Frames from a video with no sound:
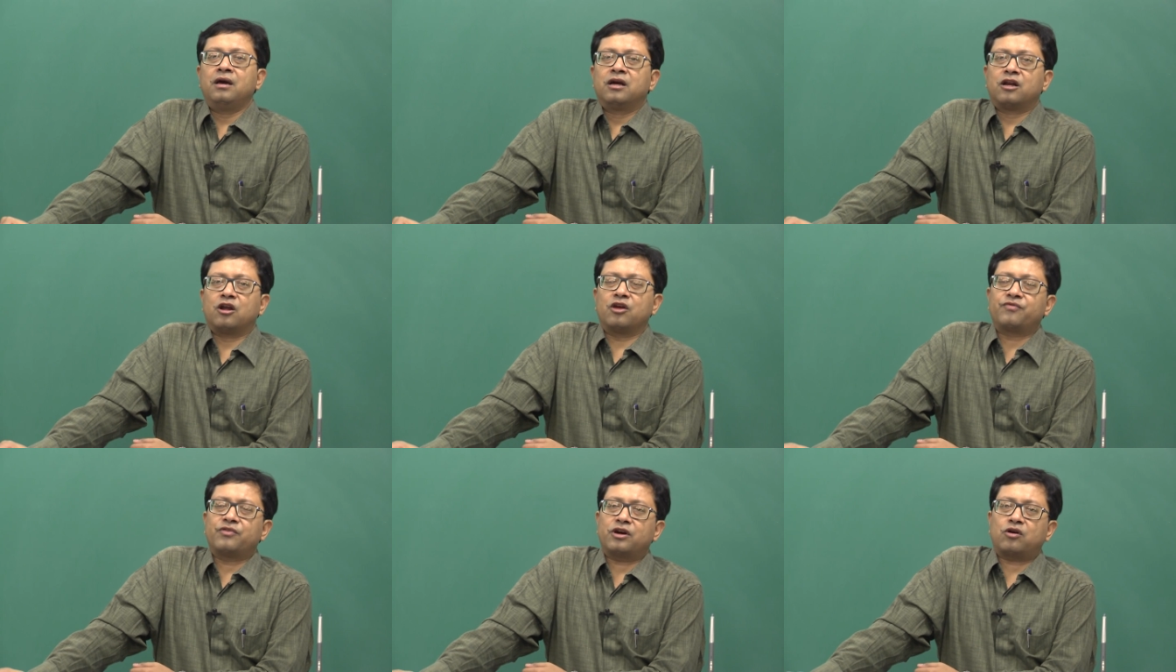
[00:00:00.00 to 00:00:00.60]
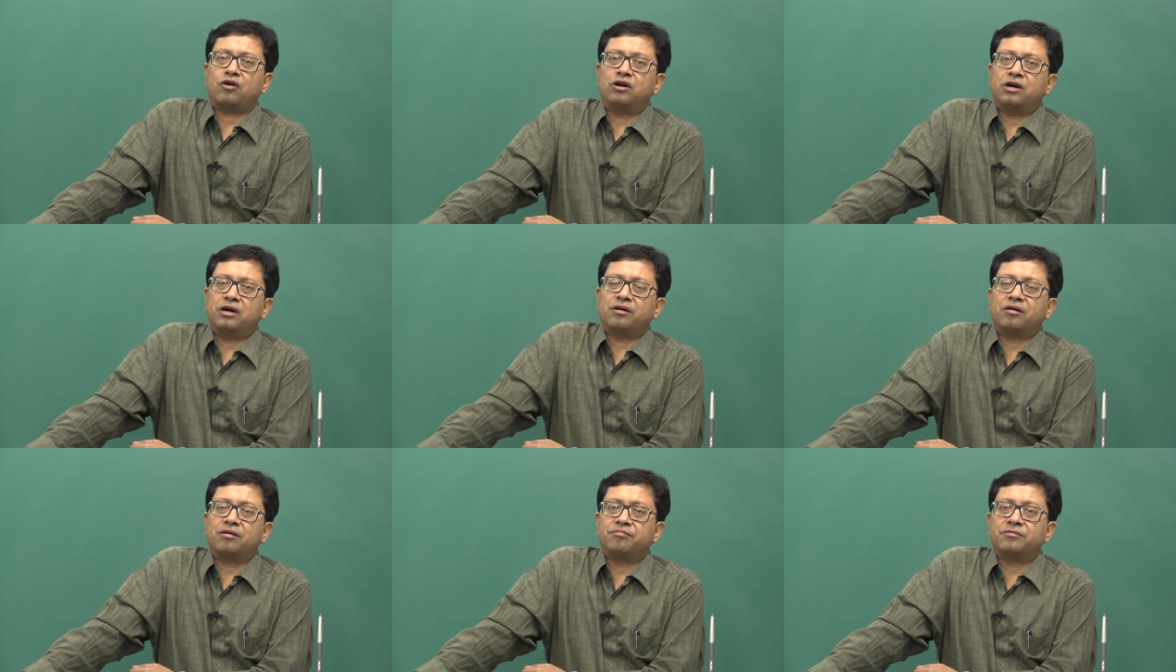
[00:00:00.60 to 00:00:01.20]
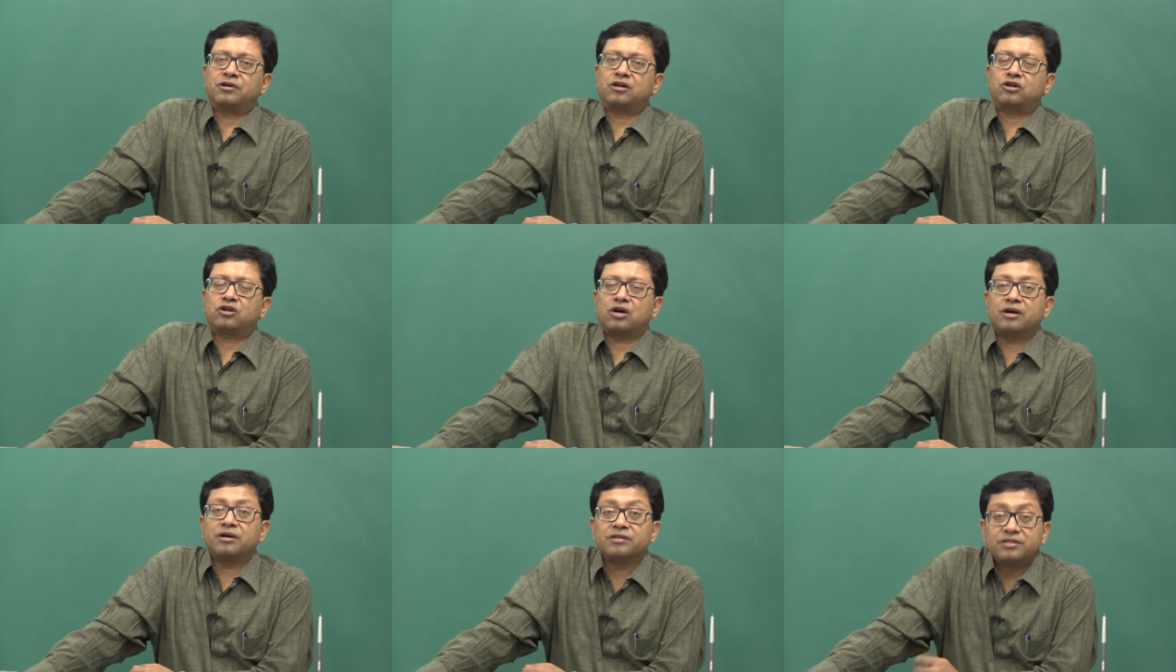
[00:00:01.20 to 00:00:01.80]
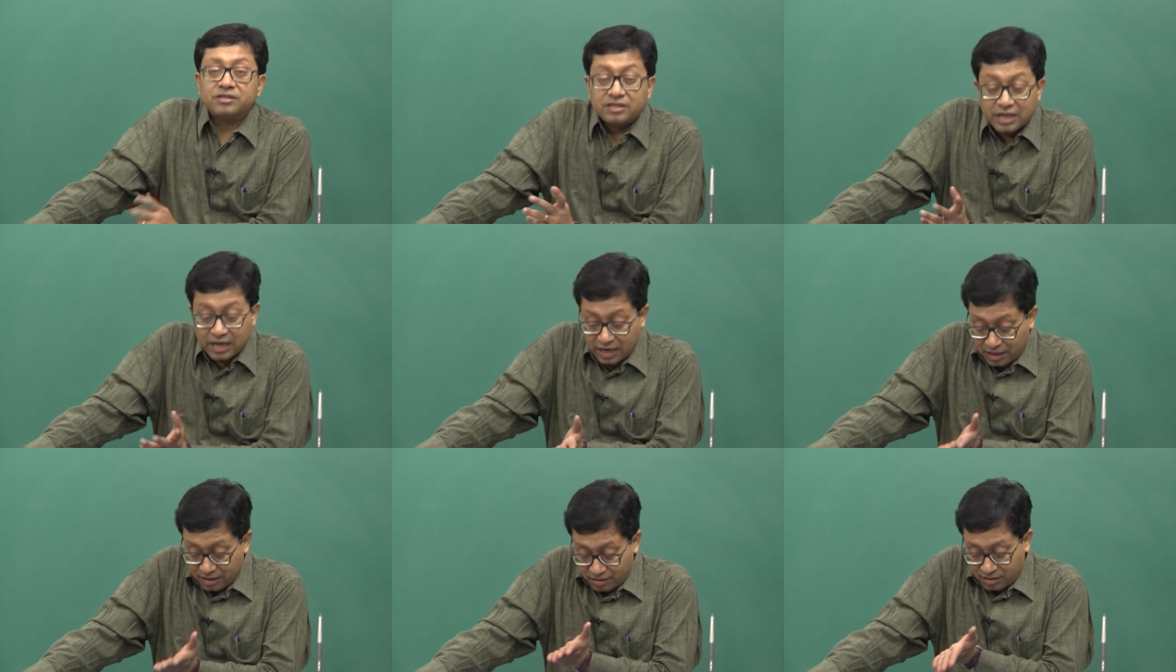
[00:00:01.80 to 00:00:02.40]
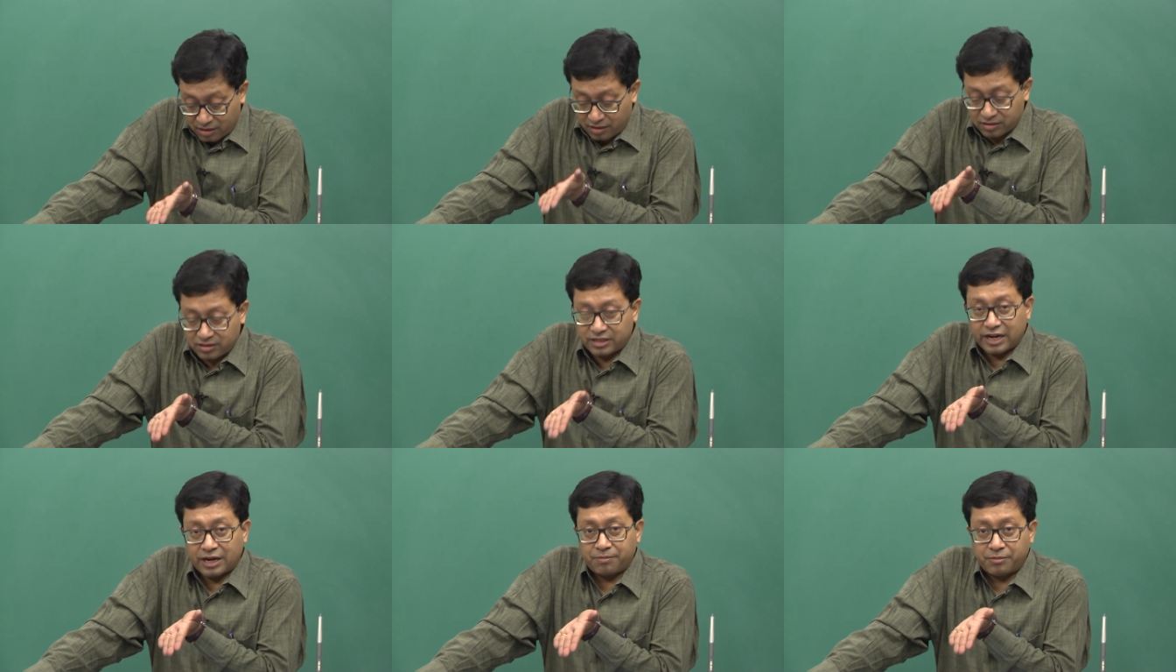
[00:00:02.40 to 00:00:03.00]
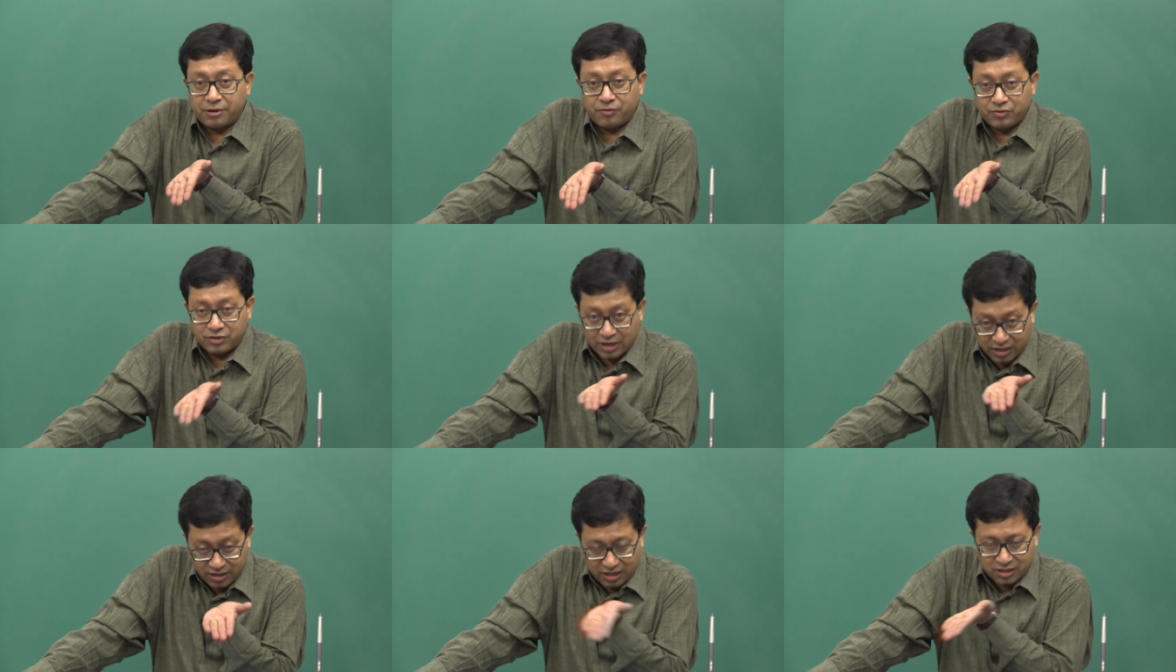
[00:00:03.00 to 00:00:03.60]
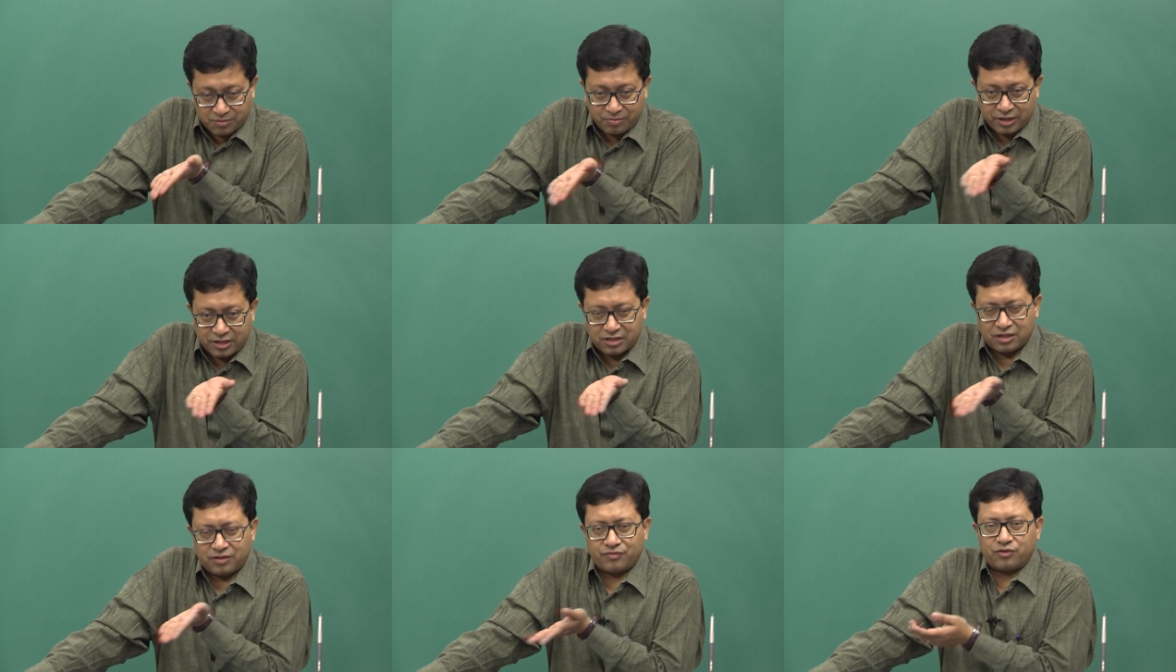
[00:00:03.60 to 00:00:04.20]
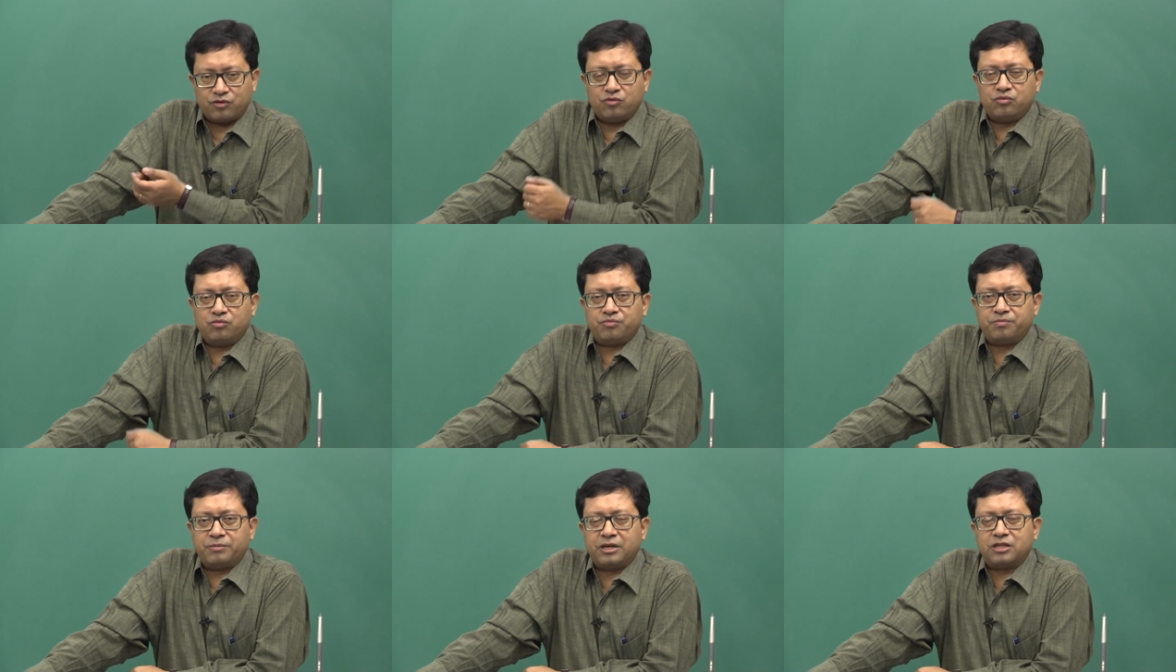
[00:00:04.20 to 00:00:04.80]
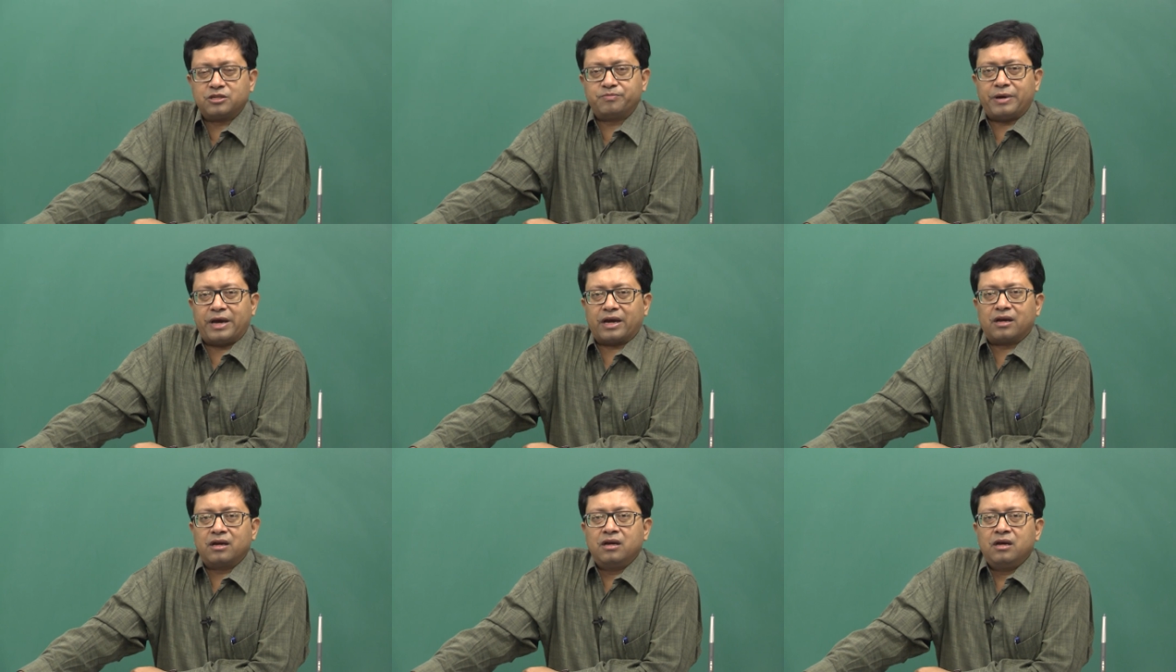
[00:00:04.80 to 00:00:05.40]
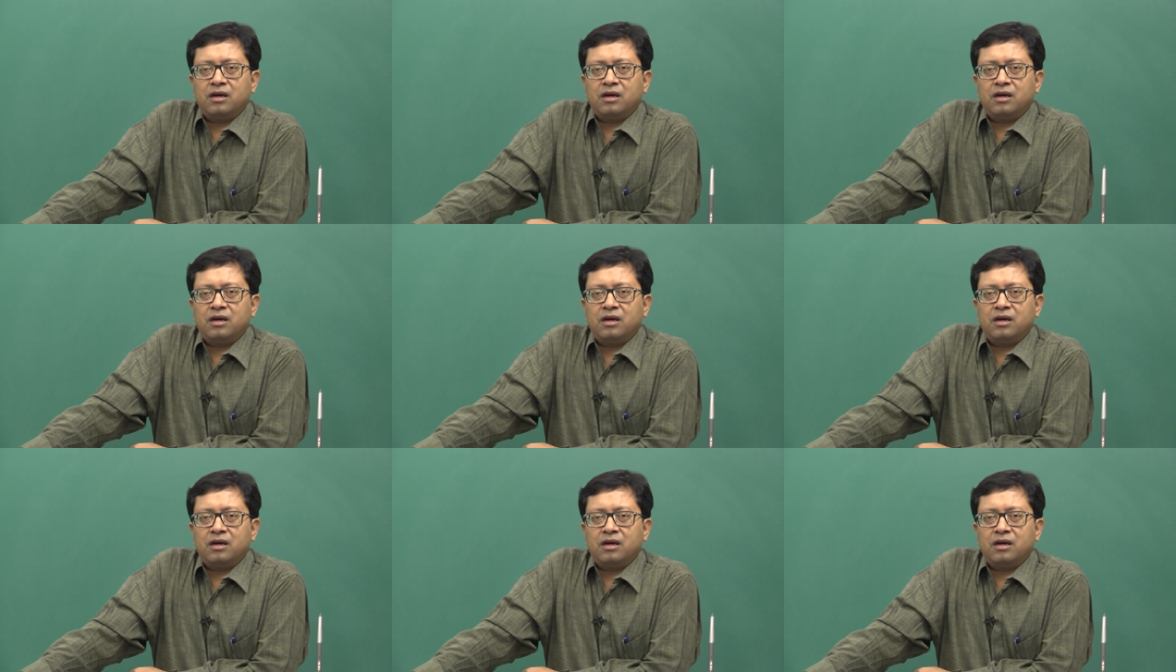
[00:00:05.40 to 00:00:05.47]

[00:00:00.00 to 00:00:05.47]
Now, if I call it say the statement which I just mentioned few minutes back